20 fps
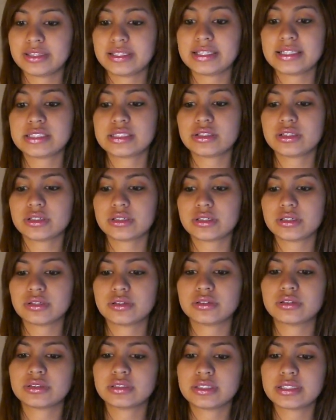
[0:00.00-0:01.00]
this look
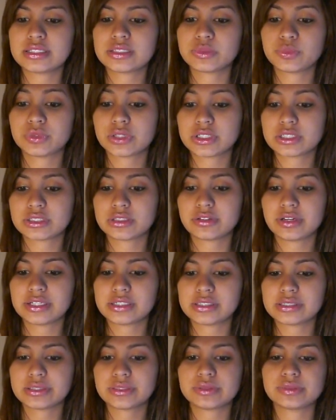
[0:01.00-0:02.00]
this works
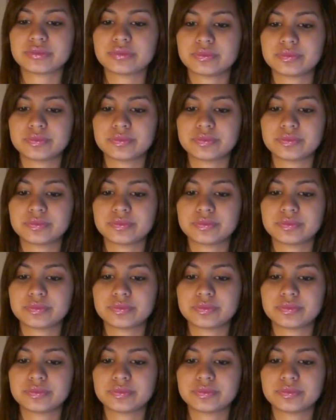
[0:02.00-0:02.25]
great too